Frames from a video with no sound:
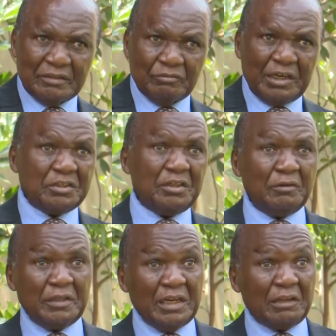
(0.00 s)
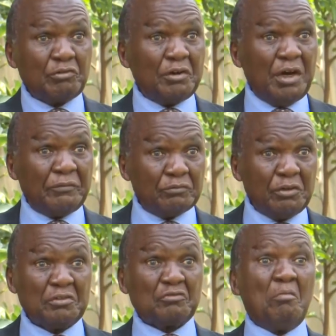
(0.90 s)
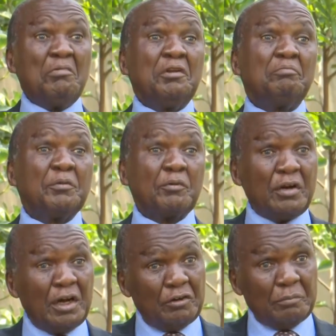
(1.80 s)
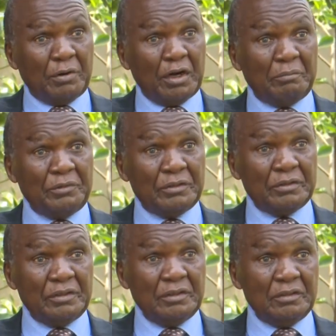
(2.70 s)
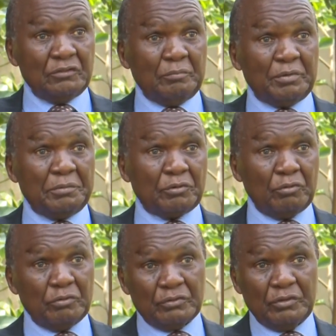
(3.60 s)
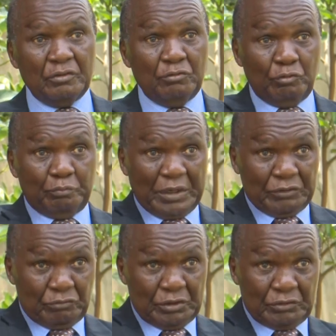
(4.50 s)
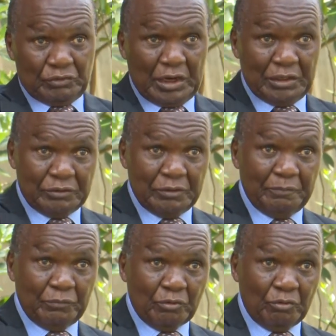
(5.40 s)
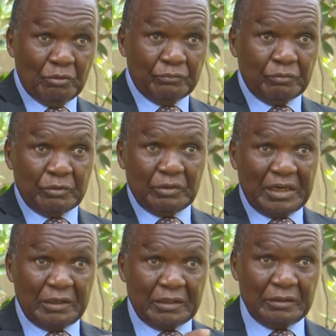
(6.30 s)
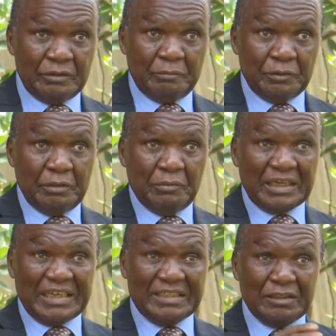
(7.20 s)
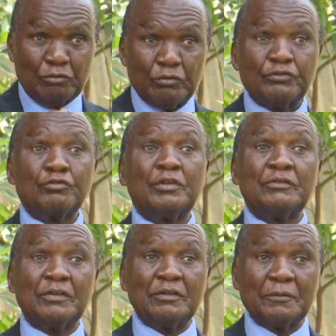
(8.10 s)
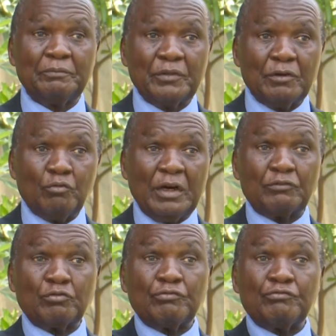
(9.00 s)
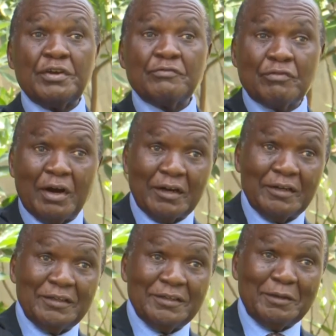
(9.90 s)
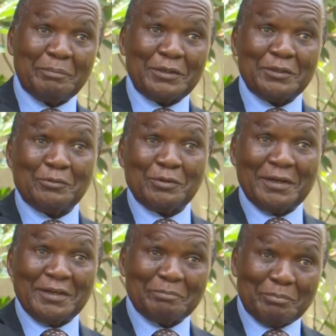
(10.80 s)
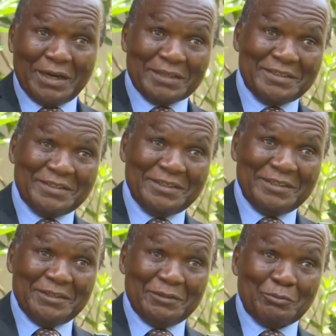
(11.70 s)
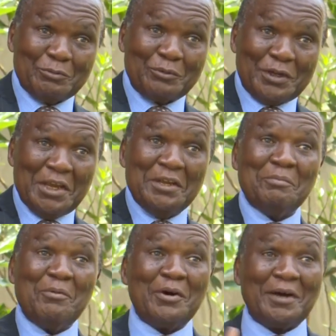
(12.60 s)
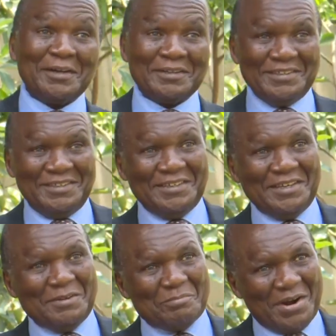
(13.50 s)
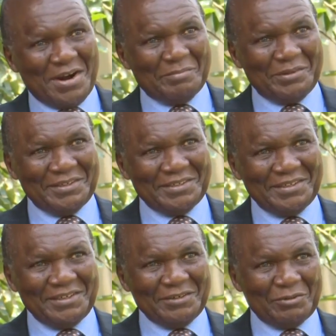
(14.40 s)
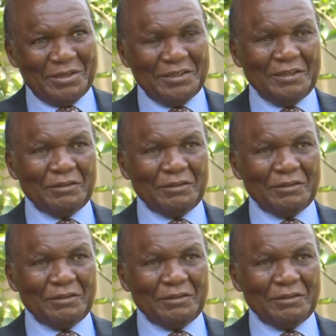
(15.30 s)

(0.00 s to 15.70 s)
right now? And that's why you have so many people now in parliament, simply because the person in charge of the marketing constituencies wants to favor a particular party to gain more in parliament. right?